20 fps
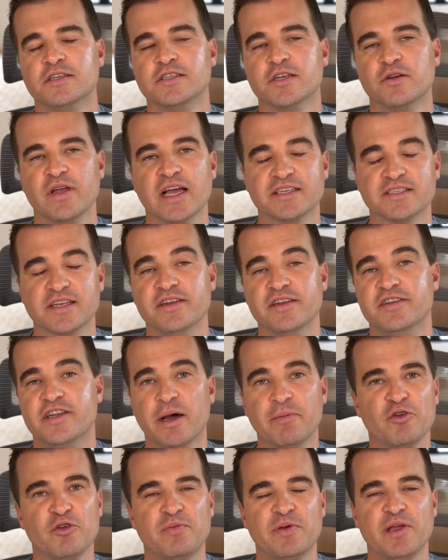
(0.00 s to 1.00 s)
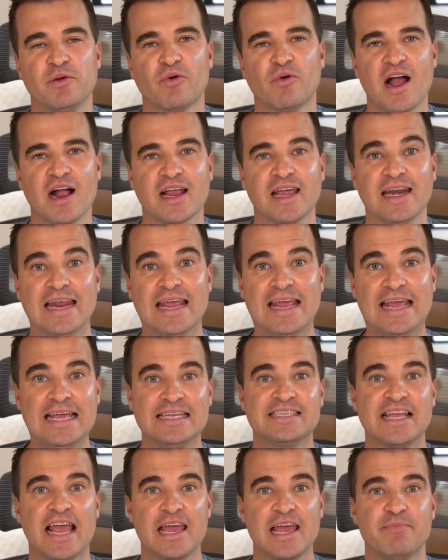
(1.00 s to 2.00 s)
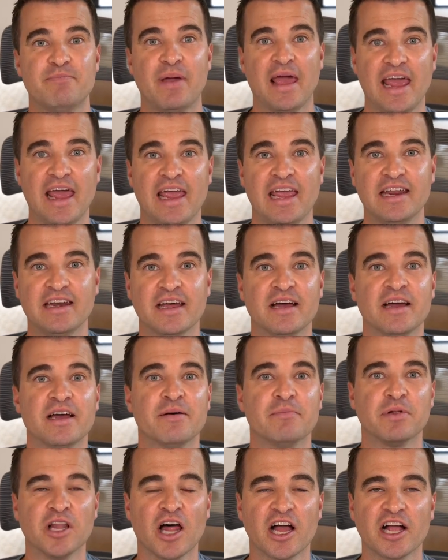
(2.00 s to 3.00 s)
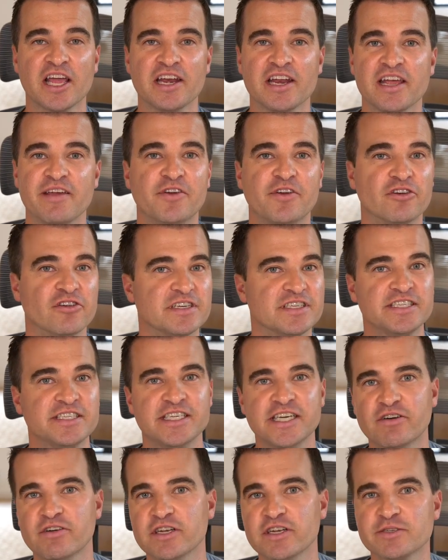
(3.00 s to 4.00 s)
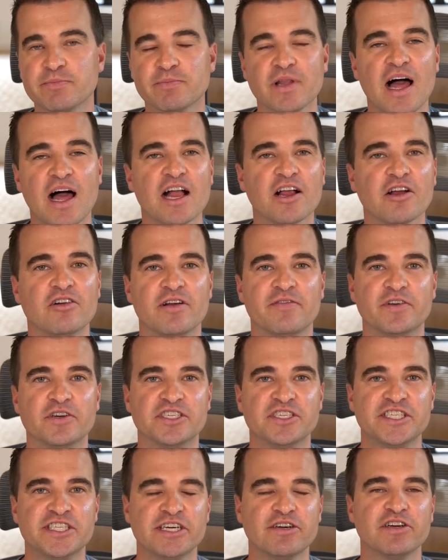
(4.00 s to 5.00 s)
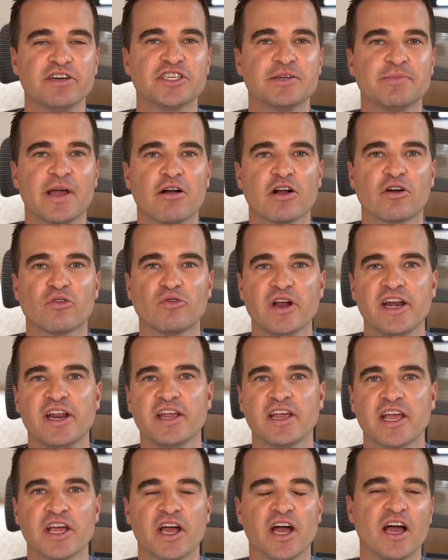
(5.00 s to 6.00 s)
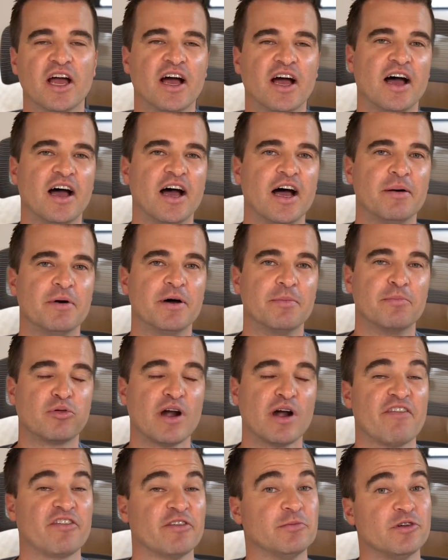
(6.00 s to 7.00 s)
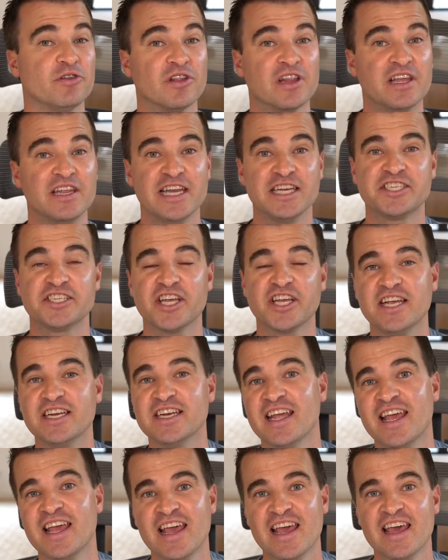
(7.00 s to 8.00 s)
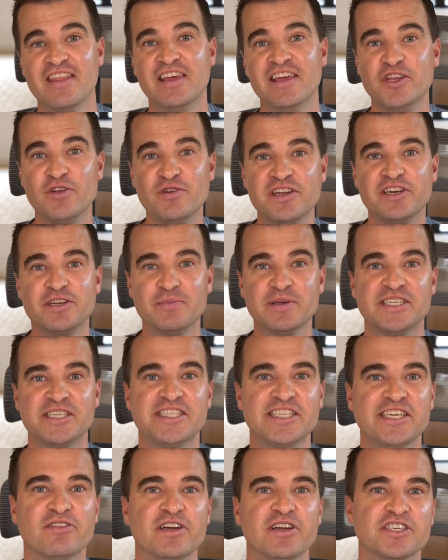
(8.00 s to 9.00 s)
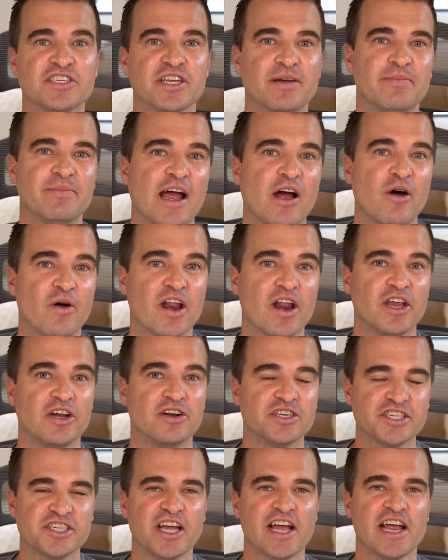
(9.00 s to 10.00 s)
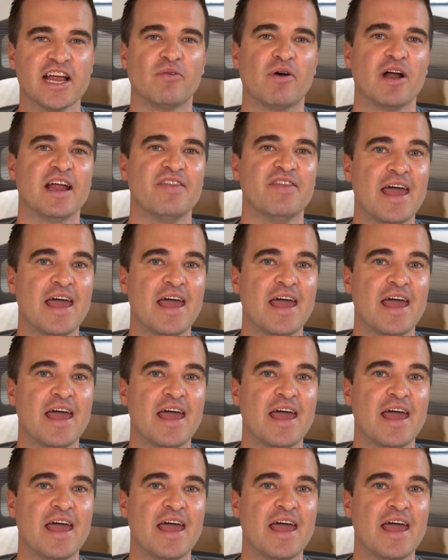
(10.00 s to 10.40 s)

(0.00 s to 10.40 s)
So yes, WP Rocket is a paid plugin. If you're a serious blogger, if you're serious about creating um, a profitable niche site, then you need to be serious about your site, right?